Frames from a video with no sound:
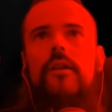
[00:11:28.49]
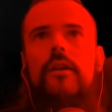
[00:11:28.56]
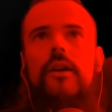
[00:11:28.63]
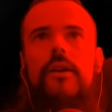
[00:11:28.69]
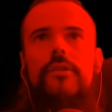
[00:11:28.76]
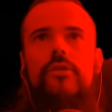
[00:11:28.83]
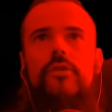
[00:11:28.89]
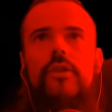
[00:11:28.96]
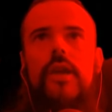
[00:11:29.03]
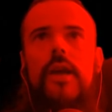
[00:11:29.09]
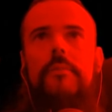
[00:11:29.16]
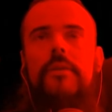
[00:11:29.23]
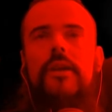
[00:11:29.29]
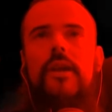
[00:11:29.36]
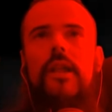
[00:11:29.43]
So
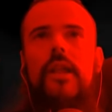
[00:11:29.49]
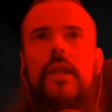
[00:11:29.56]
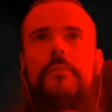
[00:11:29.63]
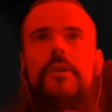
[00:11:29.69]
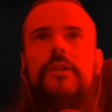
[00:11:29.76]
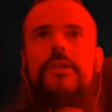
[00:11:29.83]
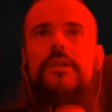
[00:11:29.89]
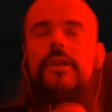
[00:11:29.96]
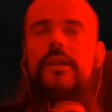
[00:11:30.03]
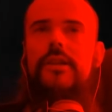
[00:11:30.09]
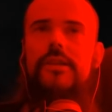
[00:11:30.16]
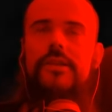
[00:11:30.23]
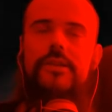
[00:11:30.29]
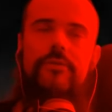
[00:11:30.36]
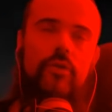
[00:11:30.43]
Common Calamity
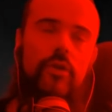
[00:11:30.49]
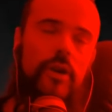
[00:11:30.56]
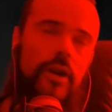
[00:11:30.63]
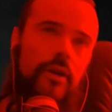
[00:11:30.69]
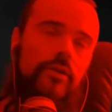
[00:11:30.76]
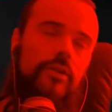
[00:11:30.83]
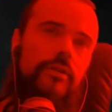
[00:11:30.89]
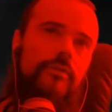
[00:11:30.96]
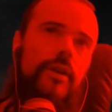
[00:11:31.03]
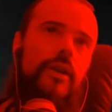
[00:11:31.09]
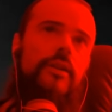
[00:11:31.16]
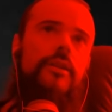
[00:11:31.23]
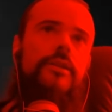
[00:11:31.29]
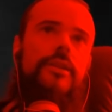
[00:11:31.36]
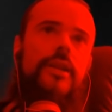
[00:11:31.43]
is for Herald of
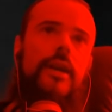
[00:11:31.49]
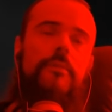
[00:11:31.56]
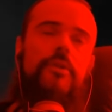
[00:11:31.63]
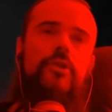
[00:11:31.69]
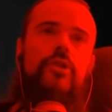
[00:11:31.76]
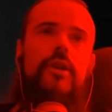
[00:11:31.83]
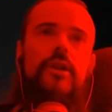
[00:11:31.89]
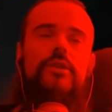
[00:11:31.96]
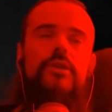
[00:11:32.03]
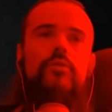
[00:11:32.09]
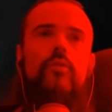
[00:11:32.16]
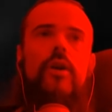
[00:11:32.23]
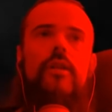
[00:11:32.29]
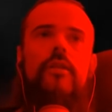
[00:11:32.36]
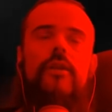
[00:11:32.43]
Agony damage, as
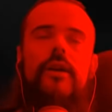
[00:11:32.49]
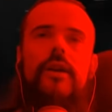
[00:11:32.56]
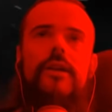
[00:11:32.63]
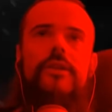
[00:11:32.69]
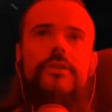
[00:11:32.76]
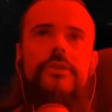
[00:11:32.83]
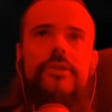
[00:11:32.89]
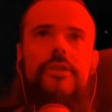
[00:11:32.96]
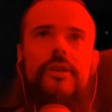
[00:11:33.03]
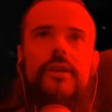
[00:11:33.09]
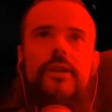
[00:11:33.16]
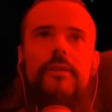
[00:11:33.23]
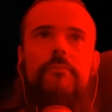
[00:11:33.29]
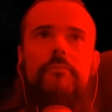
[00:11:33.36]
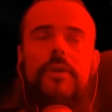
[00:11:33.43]
well as
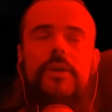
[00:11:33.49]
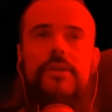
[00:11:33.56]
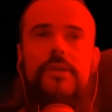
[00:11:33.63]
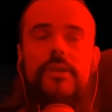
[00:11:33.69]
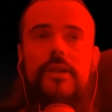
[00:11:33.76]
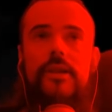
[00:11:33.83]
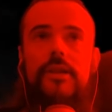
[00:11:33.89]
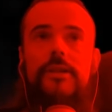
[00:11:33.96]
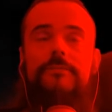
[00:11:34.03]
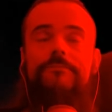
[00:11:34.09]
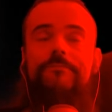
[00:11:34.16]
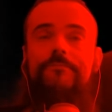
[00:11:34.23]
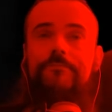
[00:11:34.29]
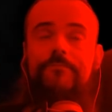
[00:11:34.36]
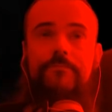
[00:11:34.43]
basically
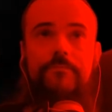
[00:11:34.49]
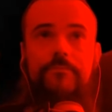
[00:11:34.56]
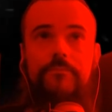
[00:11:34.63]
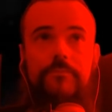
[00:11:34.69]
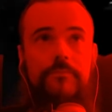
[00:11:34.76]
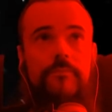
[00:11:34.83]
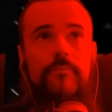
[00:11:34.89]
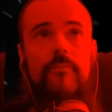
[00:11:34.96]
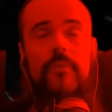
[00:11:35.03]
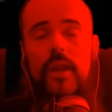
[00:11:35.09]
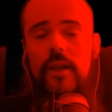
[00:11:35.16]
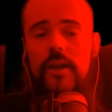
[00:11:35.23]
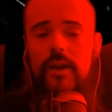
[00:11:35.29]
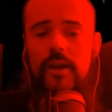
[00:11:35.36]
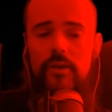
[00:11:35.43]

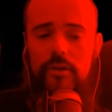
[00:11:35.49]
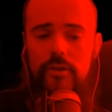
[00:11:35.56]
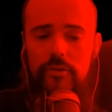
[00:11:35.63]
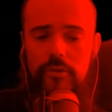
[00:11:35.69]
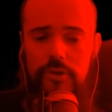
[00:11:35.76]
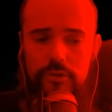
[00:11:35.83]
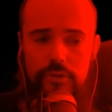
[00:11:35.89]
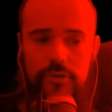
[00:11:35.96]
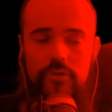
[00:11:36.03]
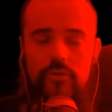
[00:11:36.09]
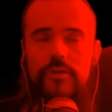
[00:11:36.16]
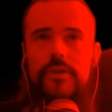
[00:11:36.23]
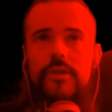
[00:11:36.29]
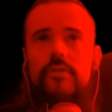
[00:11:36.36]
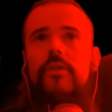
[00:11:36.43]
a reduced
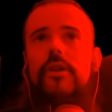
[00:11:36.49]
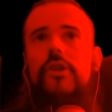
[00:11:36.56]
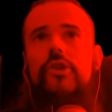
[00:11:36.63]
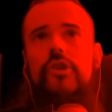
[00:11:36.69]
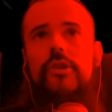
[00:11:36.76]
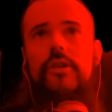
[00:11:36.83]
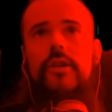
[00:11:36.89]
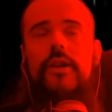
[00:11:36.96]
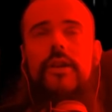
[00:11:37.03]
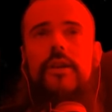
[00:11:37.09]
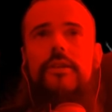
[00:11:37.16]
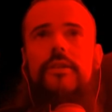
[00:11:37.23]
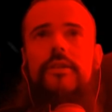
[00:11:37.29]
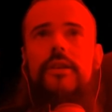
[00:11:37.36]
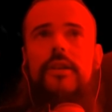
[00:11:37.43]
reservation,
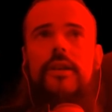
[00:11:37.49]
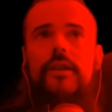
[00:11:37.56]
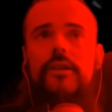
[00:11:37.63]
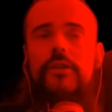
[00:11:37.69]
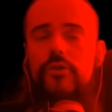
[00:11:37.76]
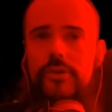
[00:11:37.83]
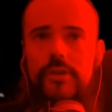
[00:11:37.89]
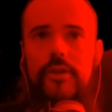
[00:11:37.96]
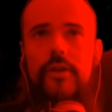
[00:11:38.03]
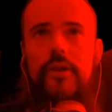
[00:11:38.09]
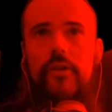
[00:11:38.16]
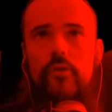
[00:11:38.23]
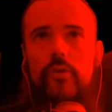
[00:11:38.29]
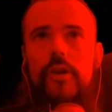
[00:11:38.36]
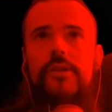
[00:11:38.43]
and using
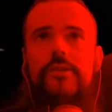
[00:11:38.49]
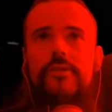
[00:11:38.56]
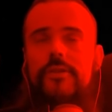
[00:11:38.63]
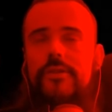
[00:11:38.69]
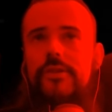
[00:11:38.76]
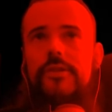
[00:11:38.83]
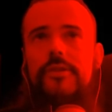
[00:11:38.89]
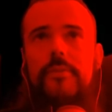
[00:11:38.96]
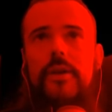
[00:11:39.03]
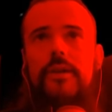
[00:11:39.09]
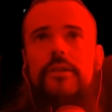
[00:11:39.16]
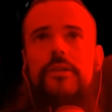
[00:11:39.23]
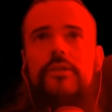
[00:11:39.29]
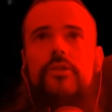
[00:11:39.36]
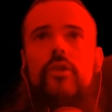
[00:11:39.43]
Grace, this is
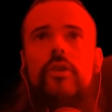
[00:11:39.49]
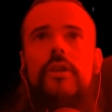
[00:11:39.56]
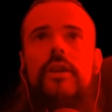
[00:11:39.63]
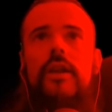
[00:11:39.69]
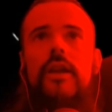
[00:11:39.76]
mandatory.